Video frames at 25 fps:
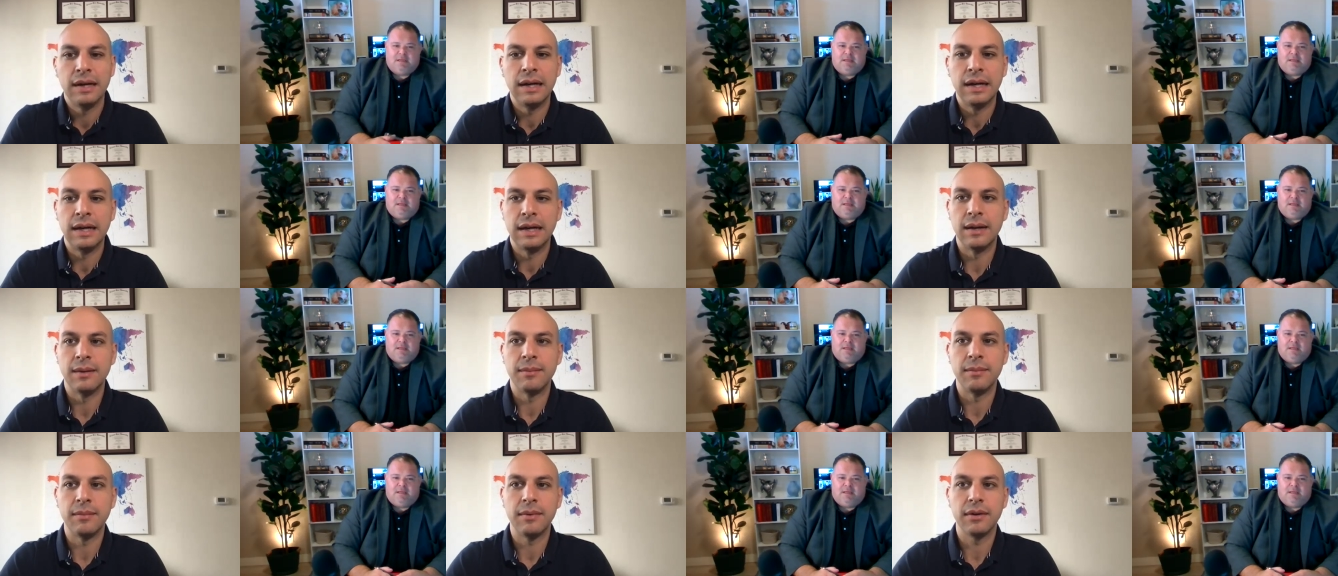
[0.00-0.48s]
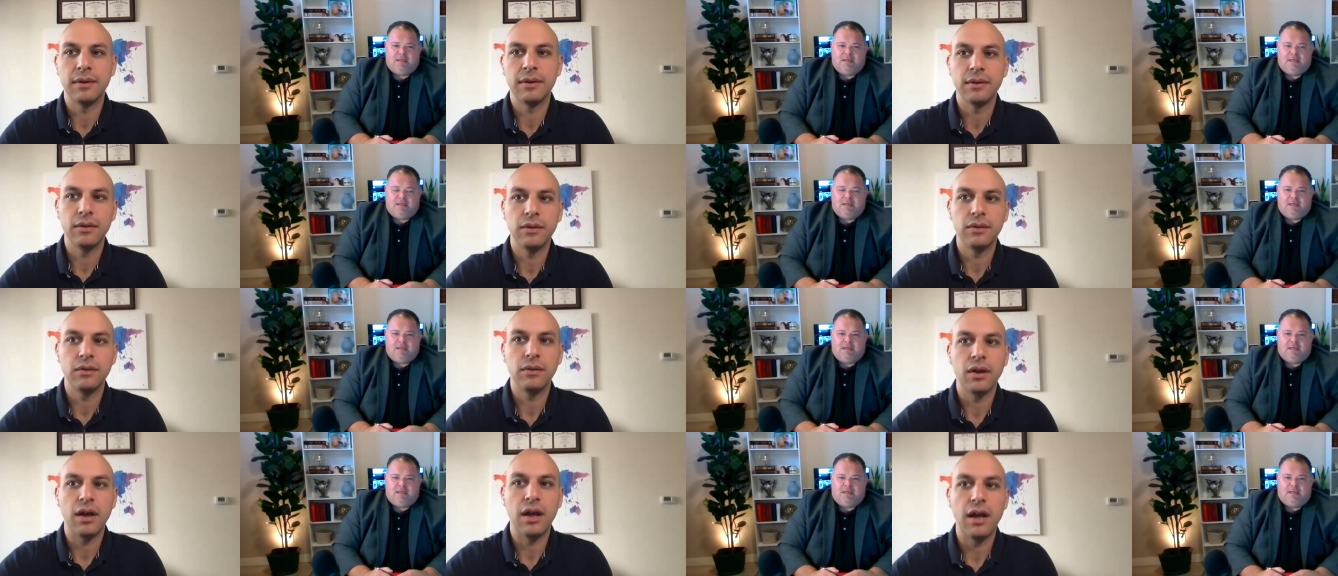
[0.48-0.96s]

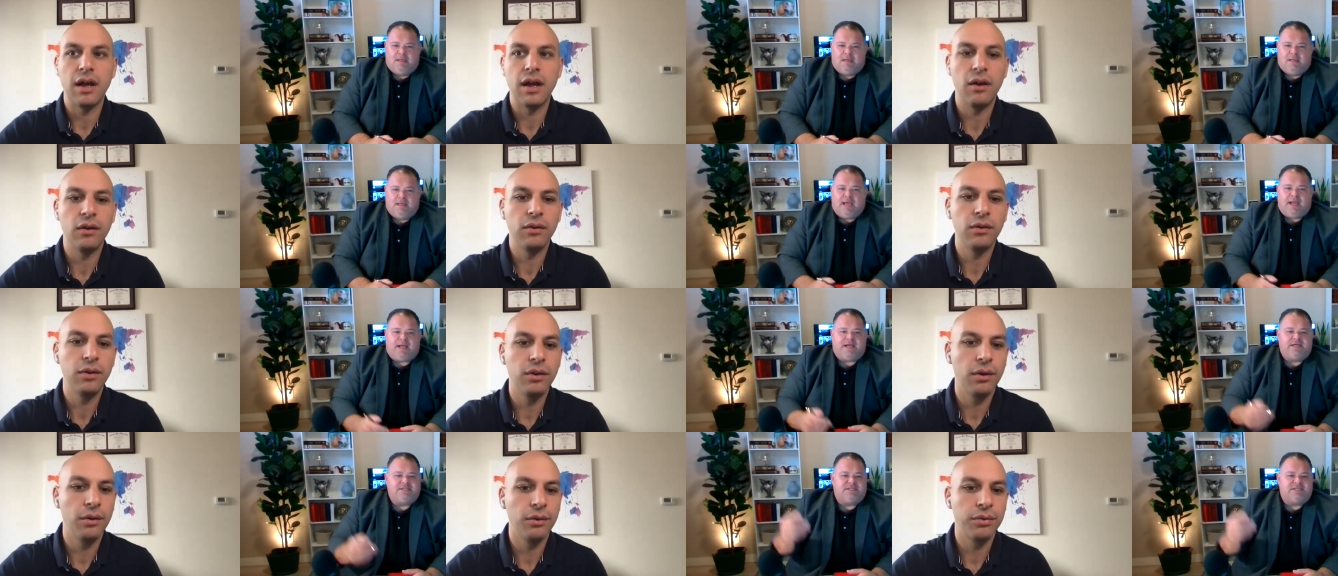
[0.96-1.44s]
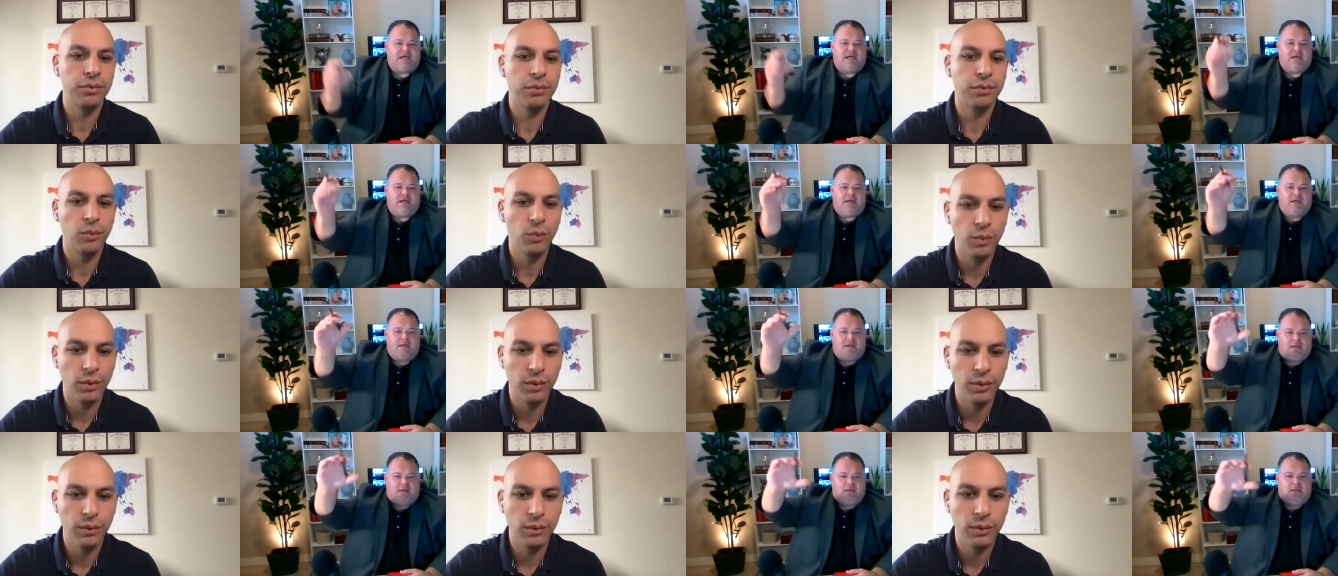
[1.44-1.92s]
Speaker 1: Because
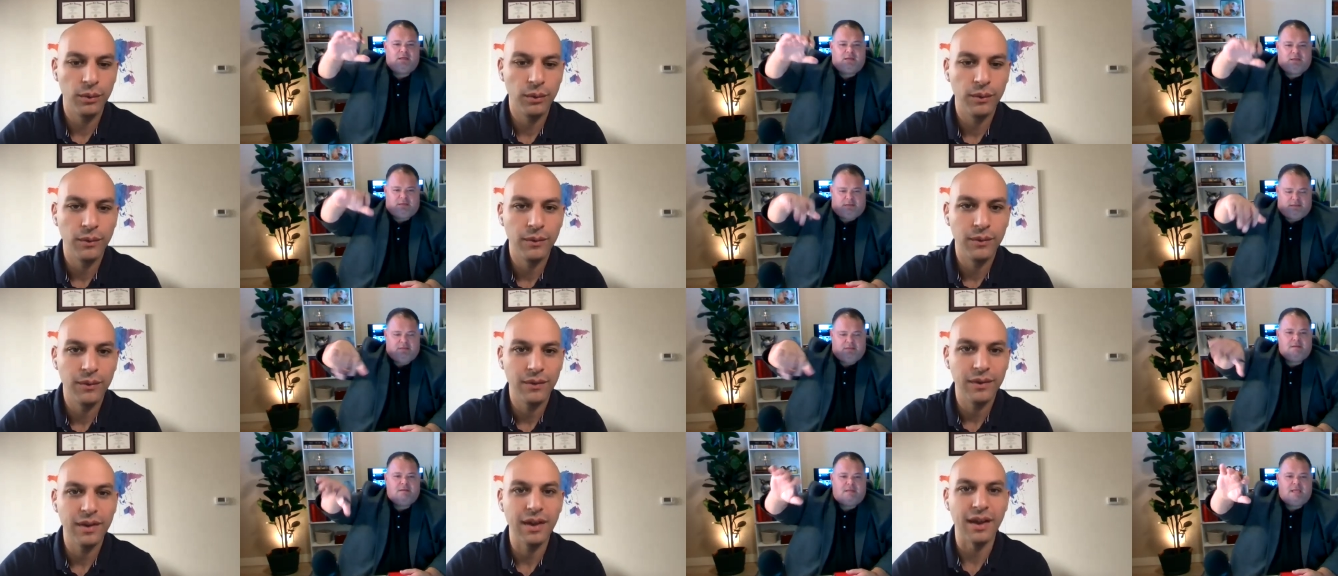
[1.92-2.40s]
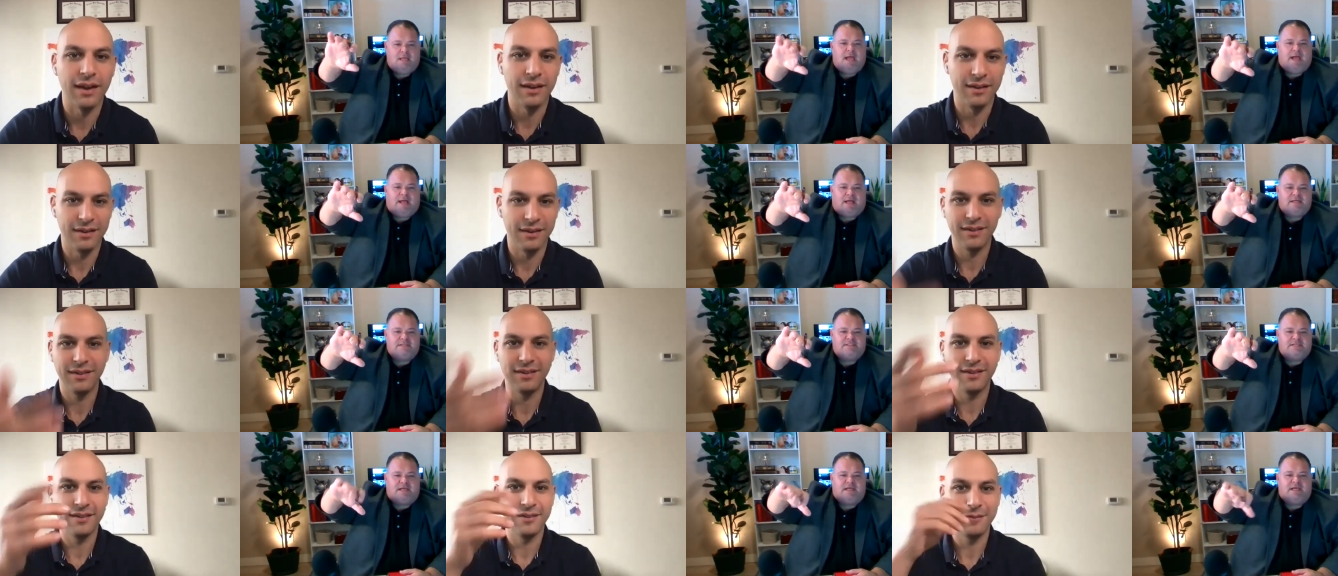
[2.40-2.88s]

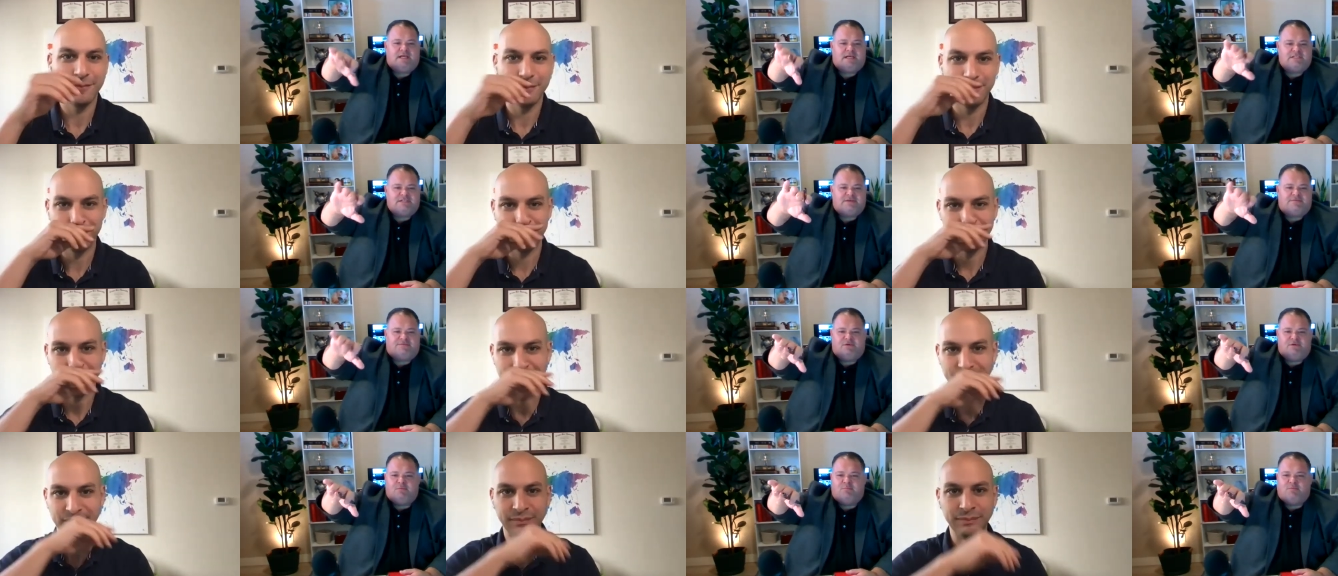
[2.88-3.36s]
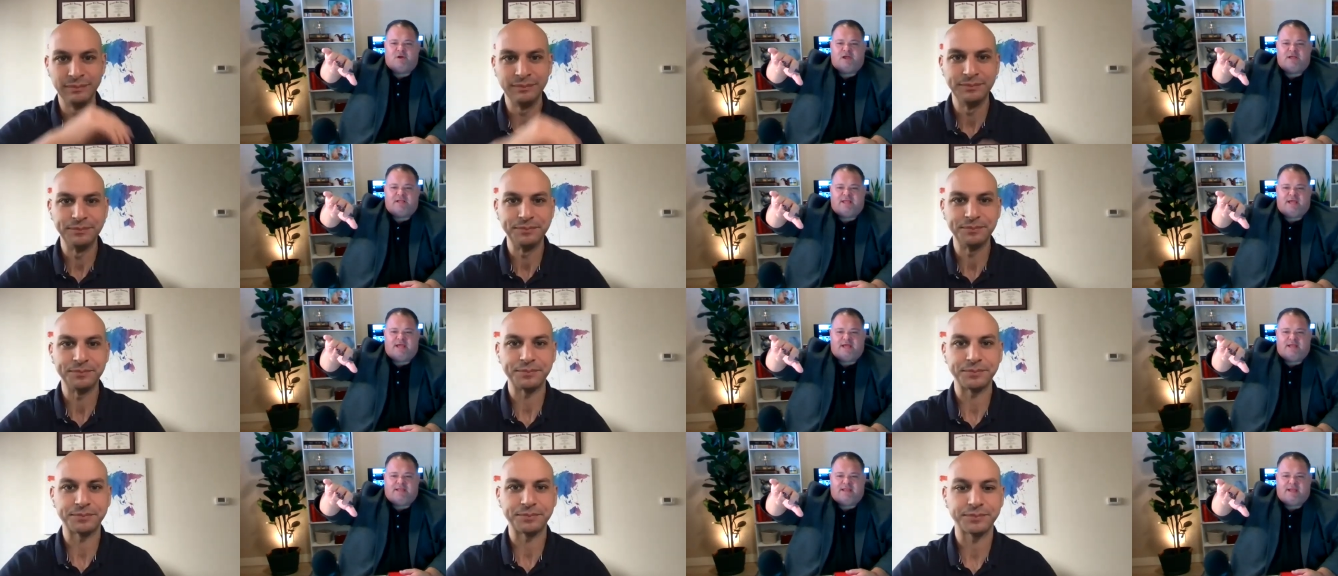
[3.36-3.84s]
if you
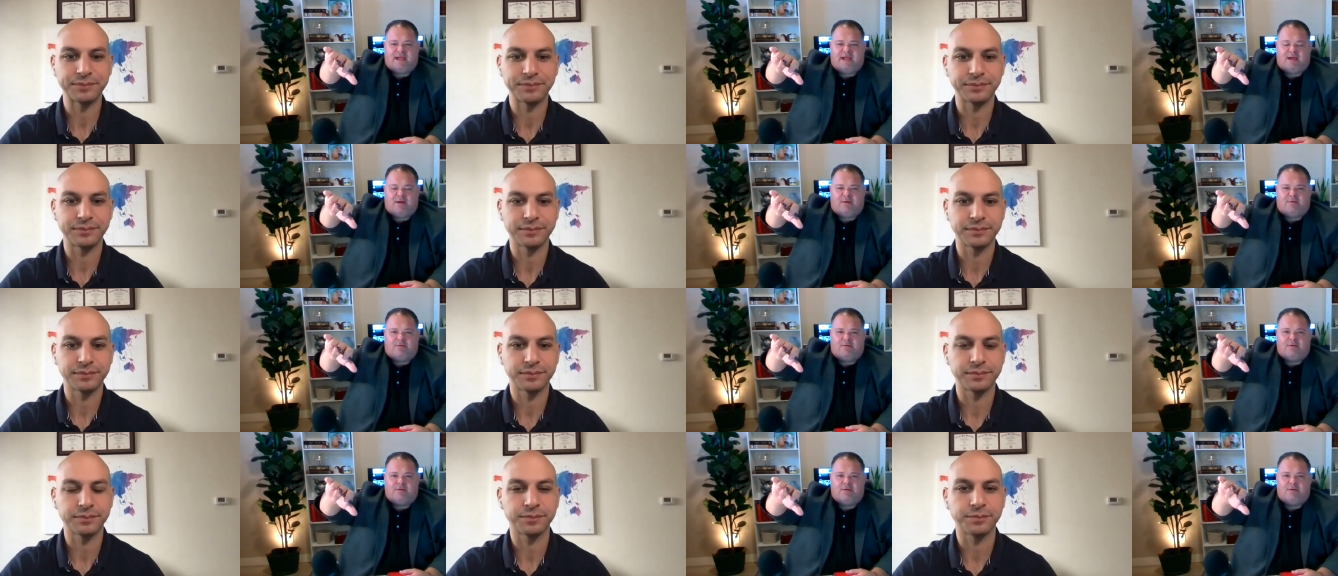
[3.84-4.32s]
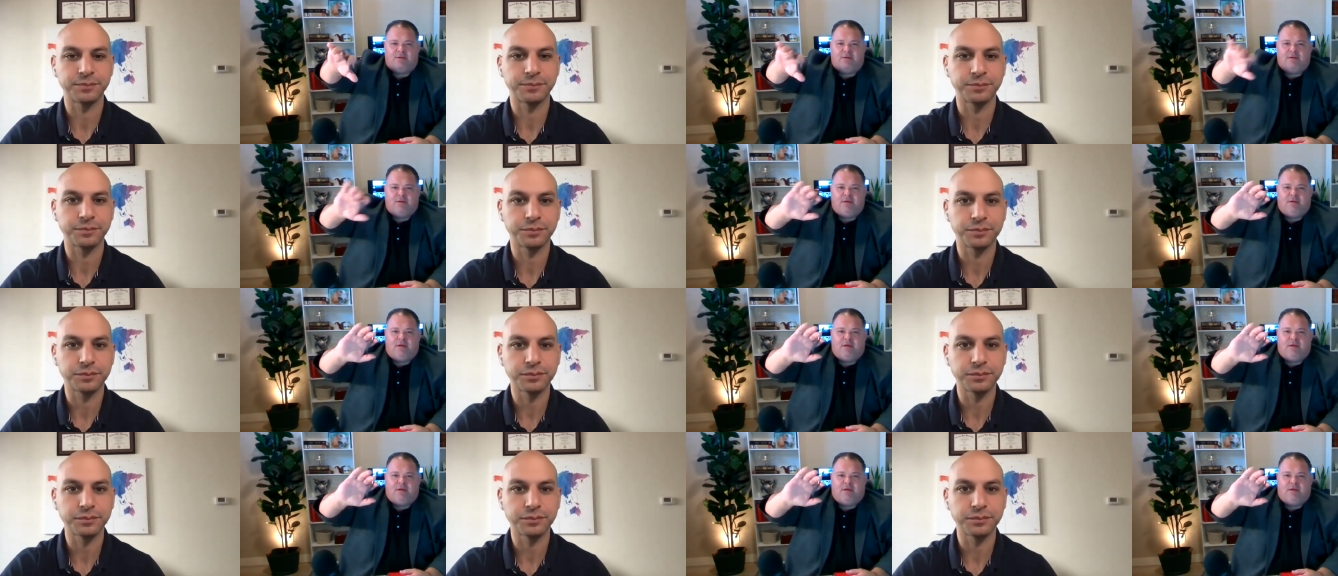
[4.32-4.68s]
break that down,